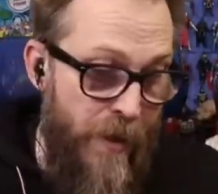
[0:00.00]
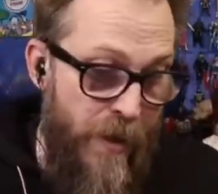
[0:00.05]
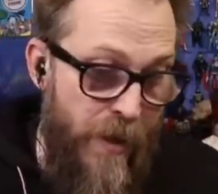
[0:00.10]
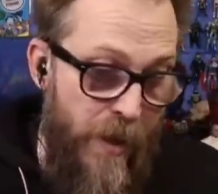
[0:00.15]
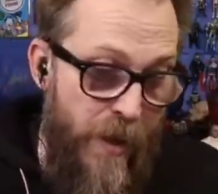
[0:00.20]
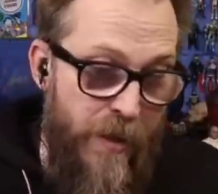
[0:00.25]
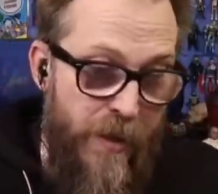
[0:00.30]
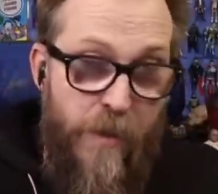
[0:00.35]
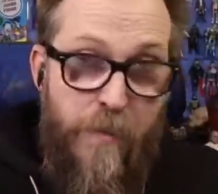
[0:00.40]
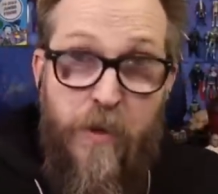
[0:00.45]

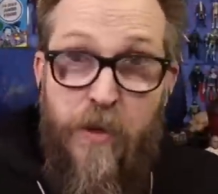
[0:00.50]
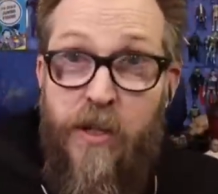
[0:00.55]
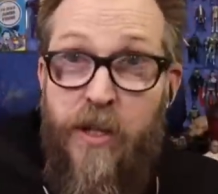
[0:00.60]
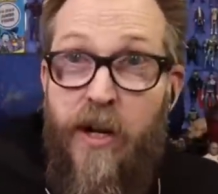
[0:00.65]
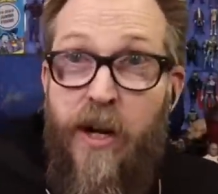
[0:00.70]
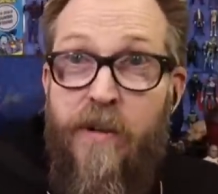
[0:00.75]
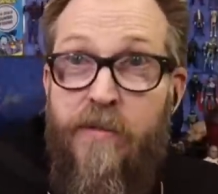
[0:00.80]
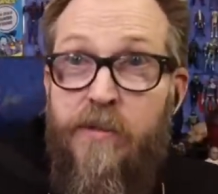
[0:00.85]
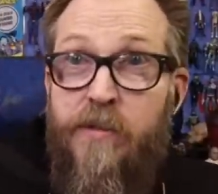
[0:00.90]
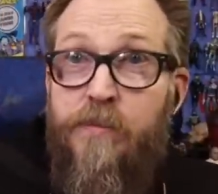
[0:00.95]
And they pulled
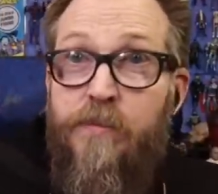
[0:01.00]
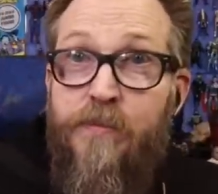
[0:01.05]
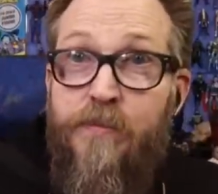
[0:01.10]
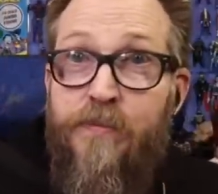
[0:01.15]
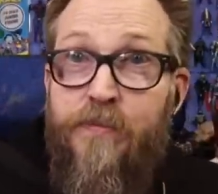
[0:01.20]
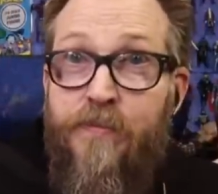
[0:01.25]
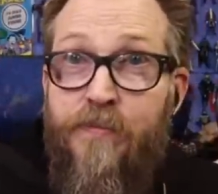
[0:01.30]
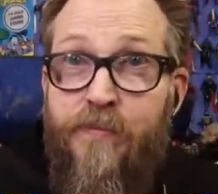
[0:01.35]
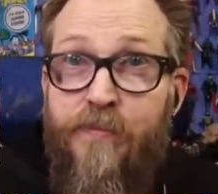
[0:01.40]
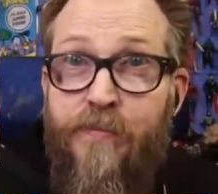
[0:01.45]
it off.
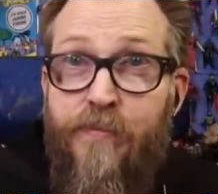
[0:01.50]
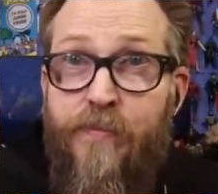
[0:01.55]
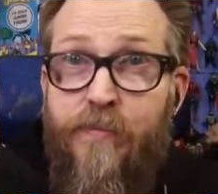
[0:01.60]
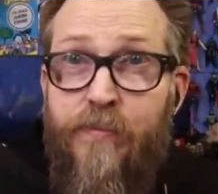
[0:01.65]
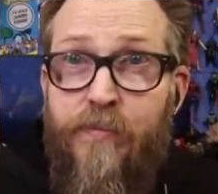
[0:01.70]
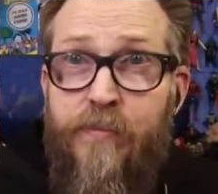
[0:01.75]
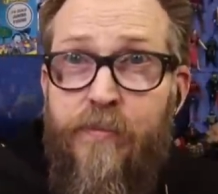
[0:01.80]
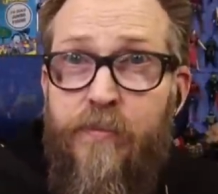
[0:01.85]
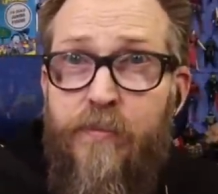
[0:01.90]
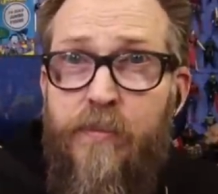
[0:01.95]

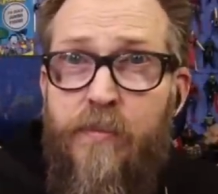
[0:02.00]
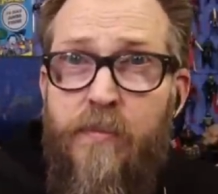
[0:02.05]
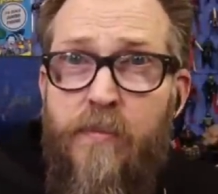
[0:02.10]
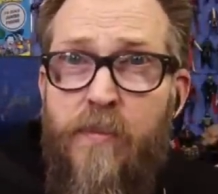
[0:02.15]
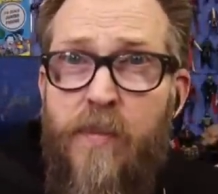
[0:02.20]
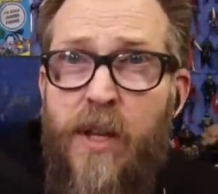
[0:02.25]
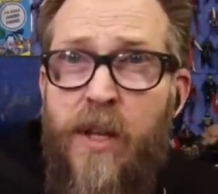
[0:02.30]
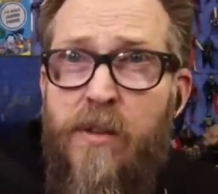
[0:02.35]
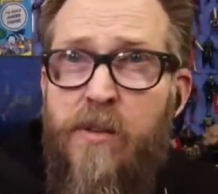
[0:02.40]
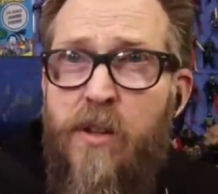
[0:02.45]

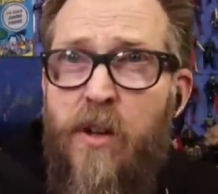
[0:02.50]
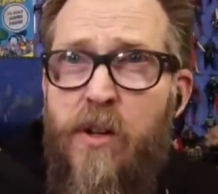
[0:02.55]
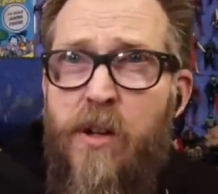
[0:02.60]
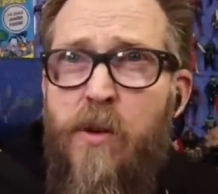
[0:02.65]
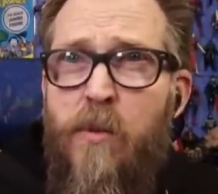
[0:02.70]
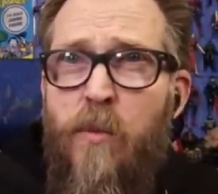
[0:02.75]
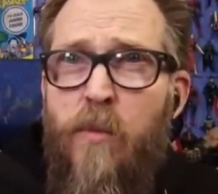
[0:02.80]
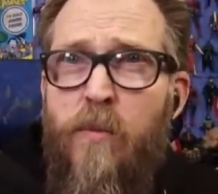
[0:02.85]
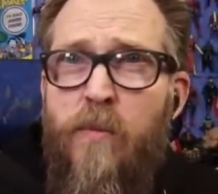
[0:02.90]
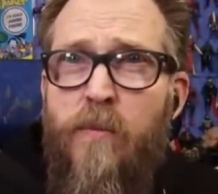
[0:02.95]
Let's go to you.